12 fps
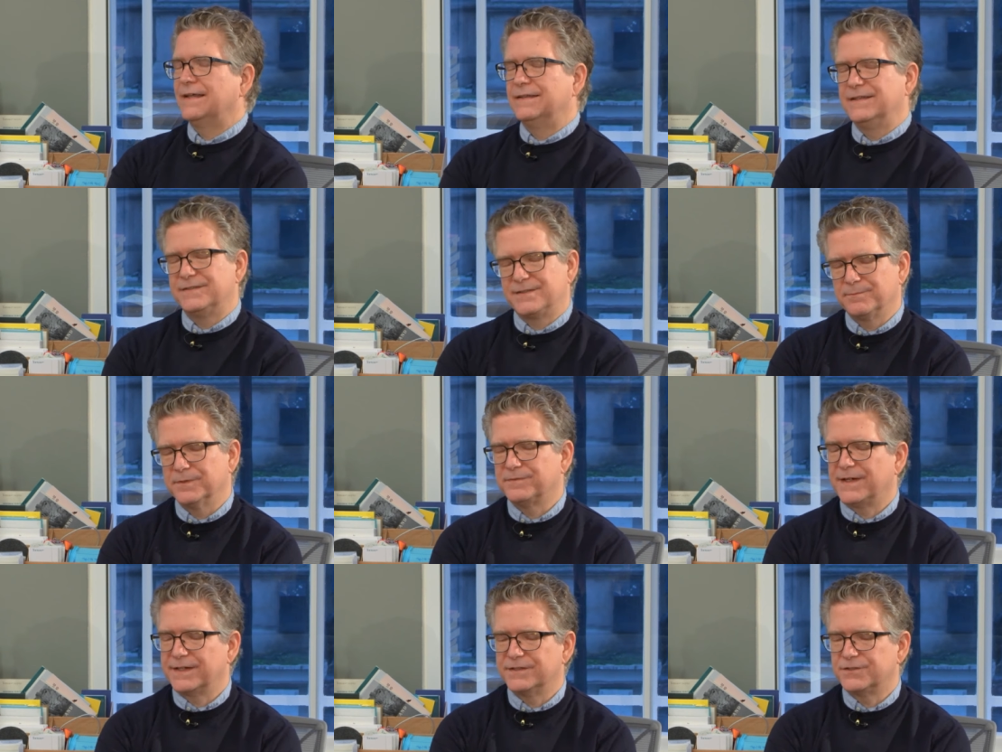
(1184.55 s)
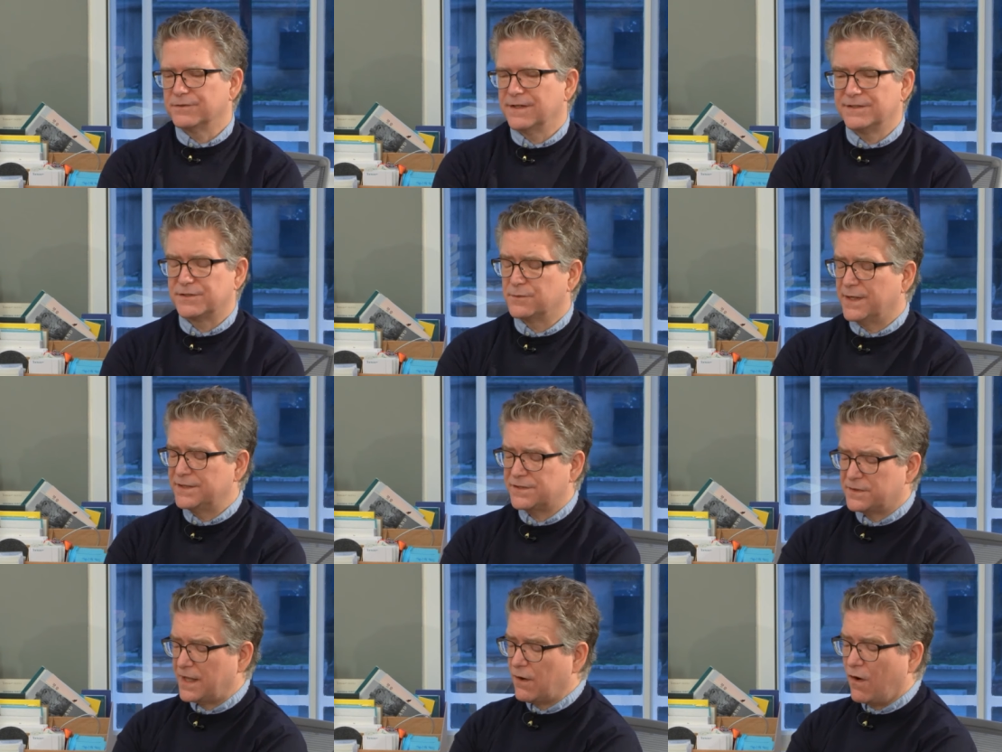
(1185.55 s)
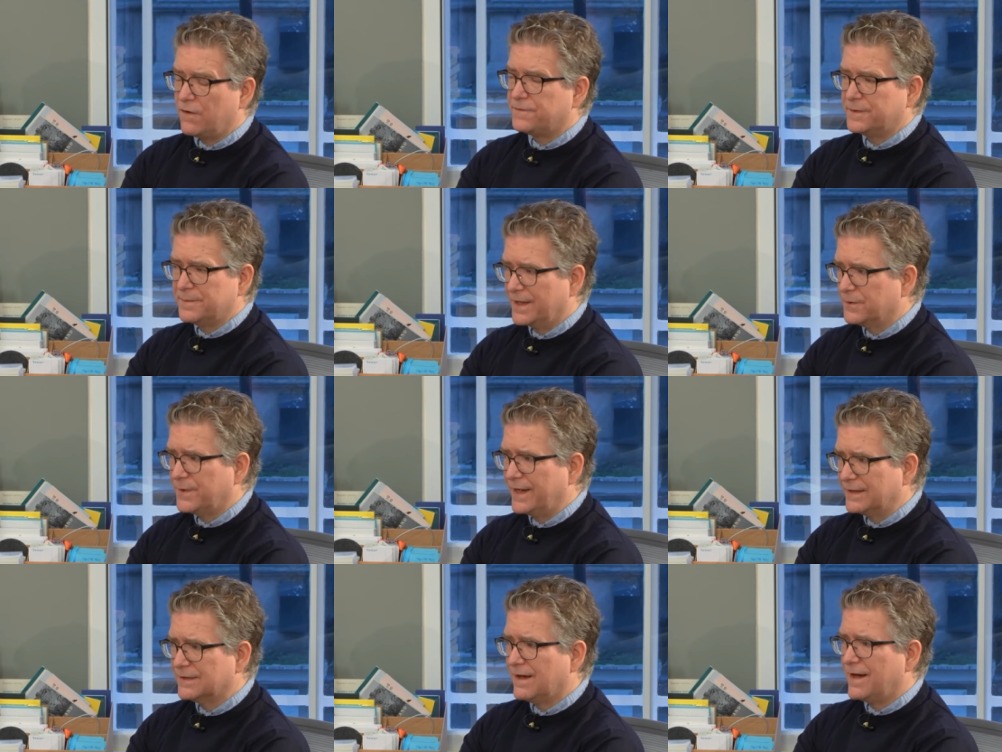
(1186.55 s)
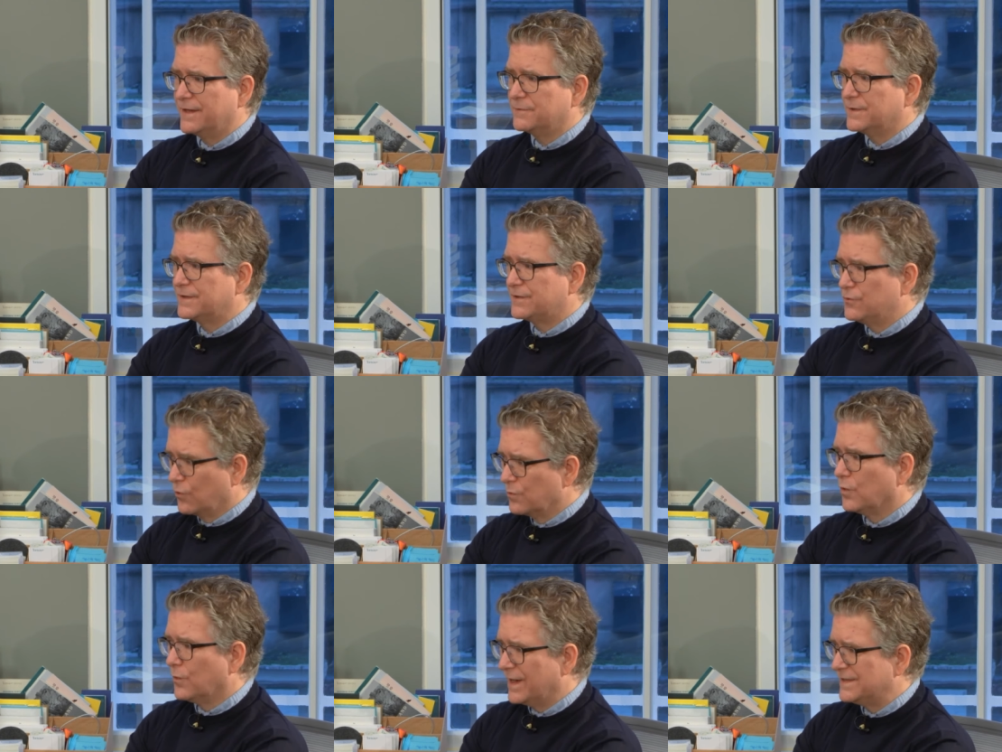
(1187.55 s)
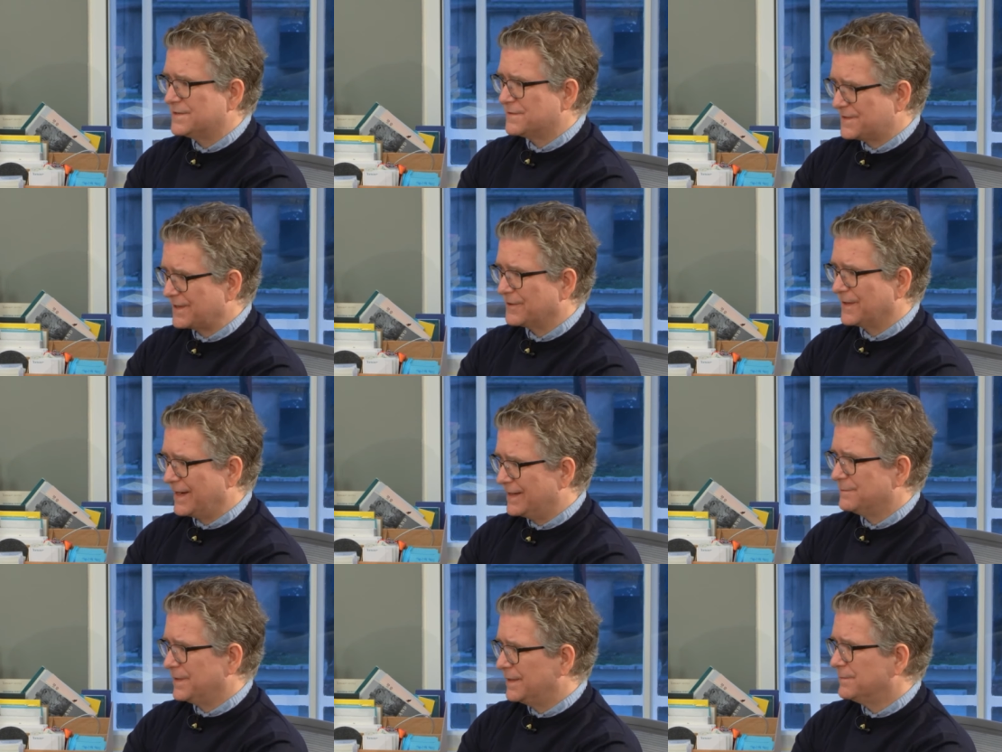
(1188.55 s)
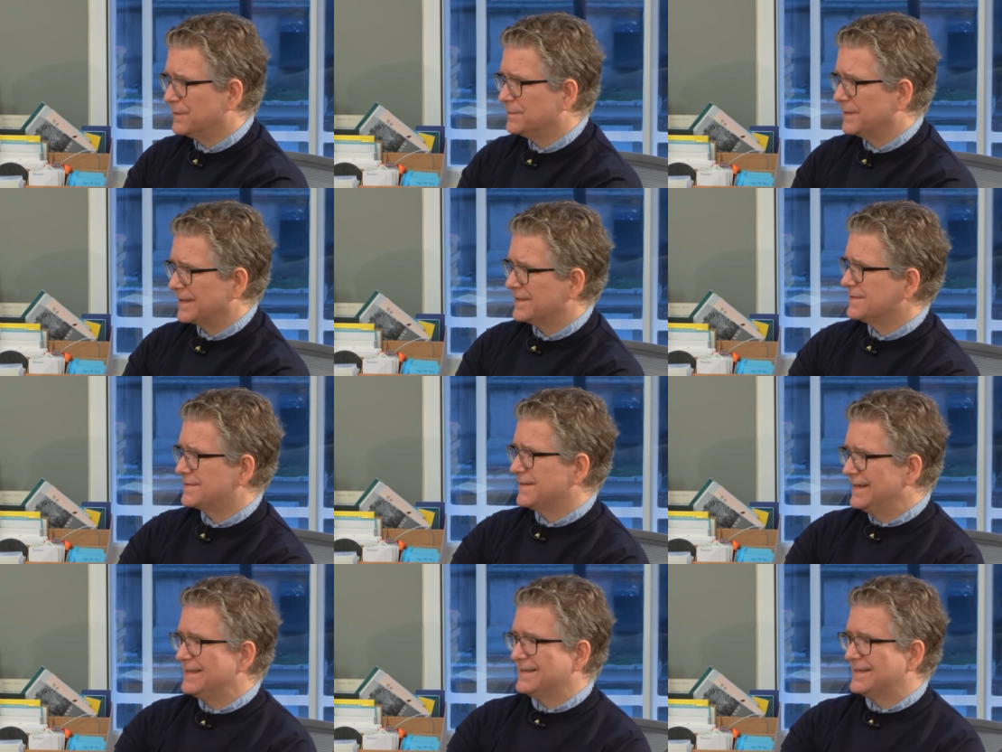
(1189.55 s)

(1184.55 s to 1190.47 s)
in these simplifying and generalizing ways that often, by the way, align with normal ways of segregating people, because